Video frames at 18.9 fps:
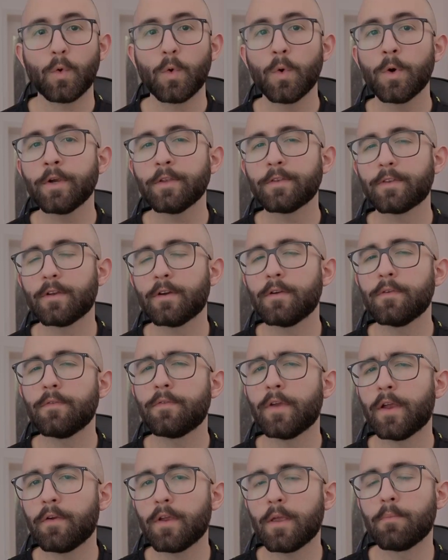Chords are
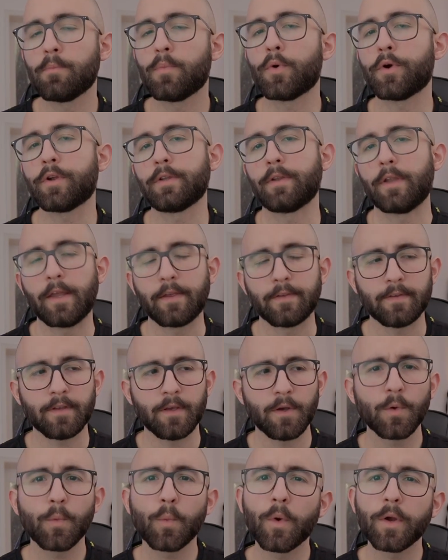very important, as
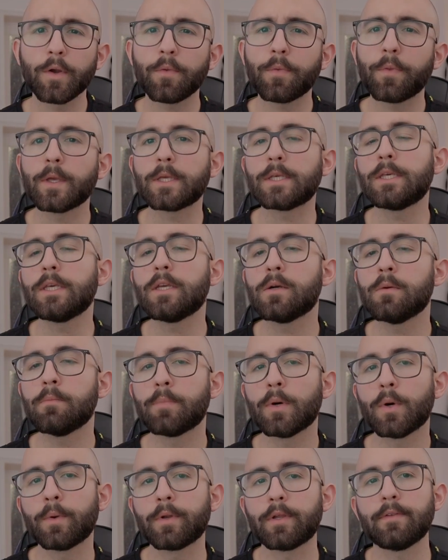they are one of the key
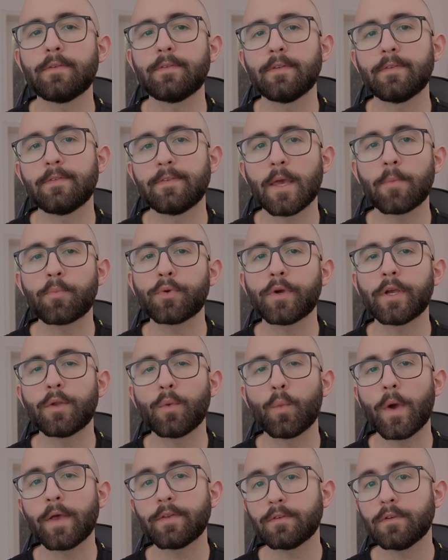components that separate
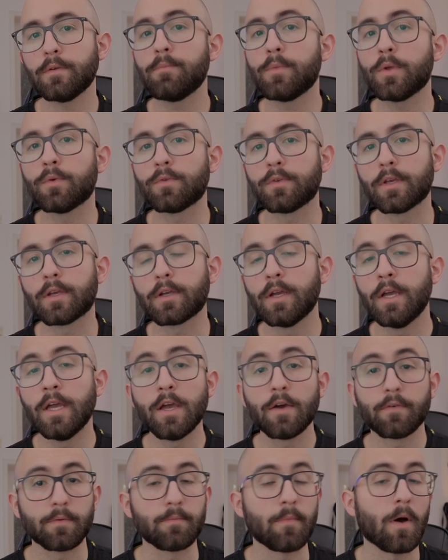Western music
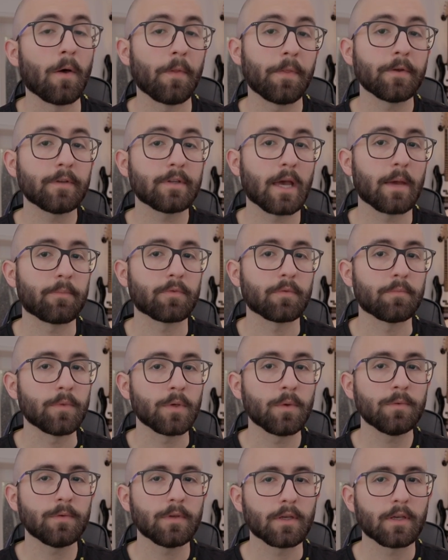from other types of
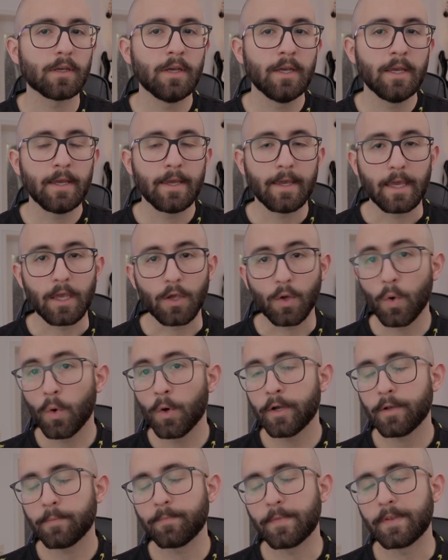music. A
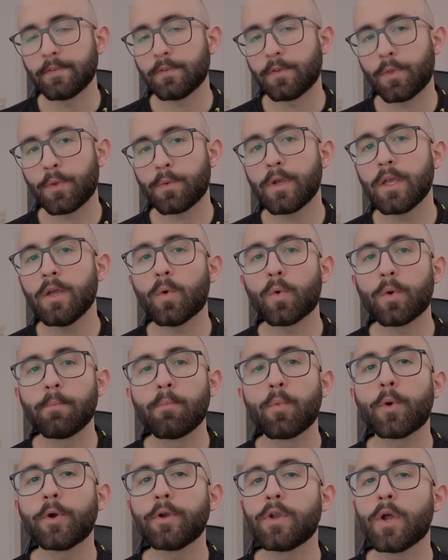chord is three or
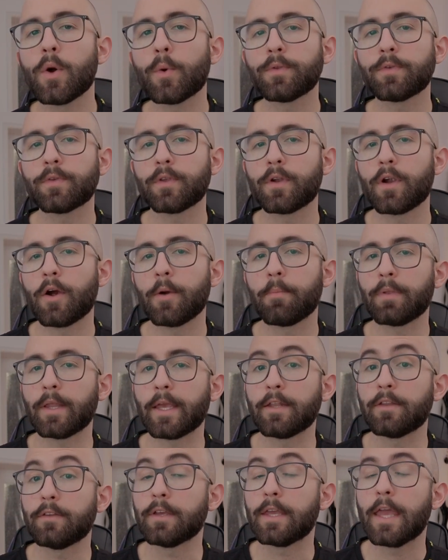more notes that are
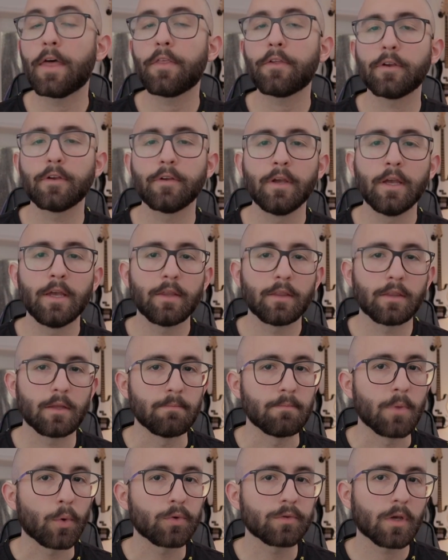played together. The
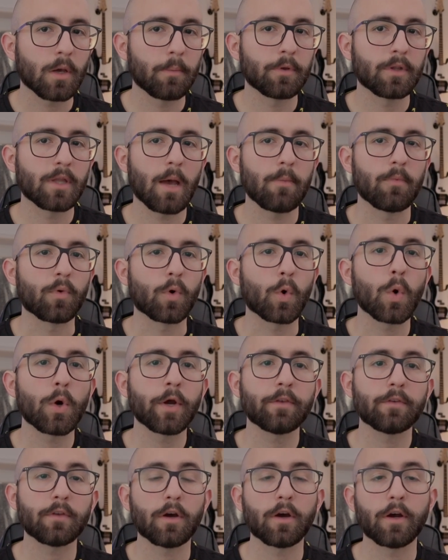most common type of
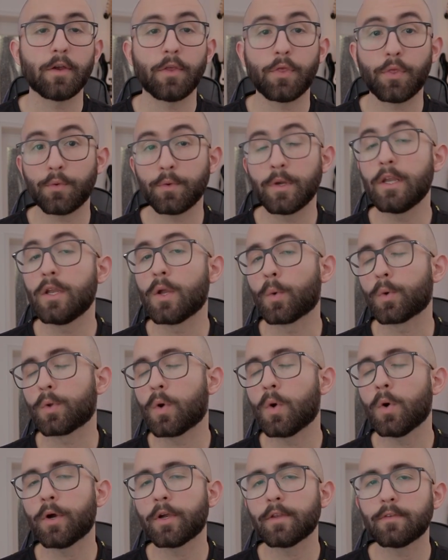chords are three-note
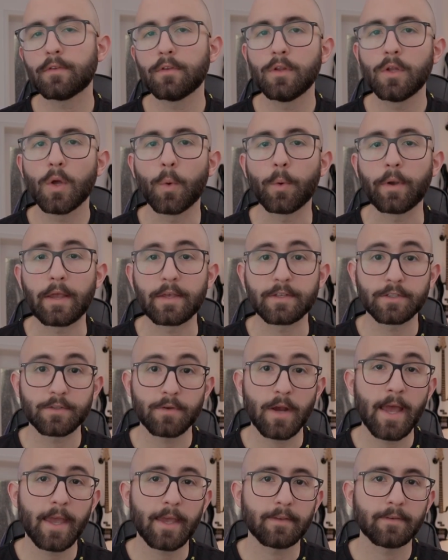chords, known as
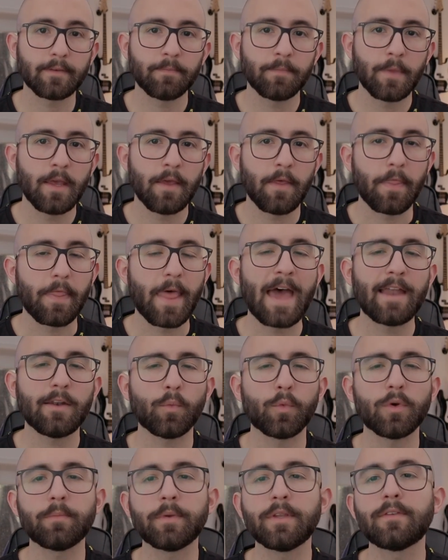triads.
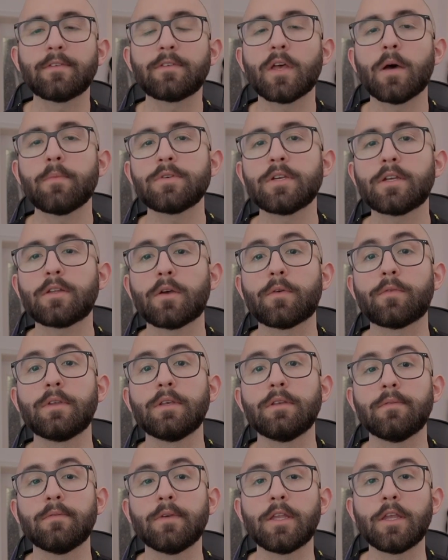That will be the subject of
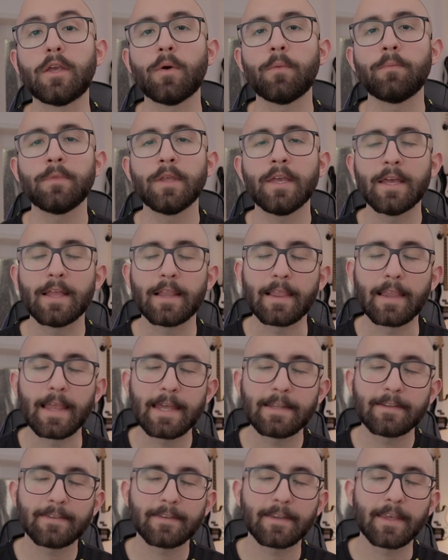this video.
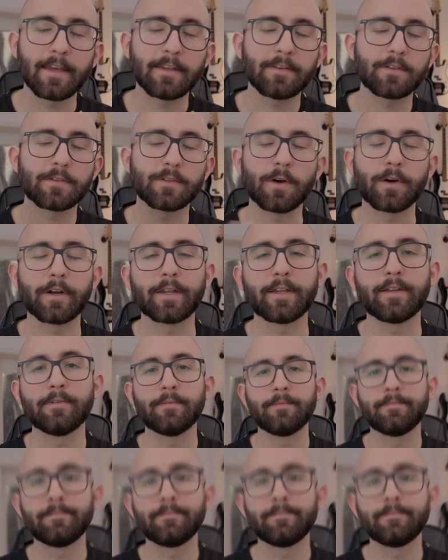Let's get started.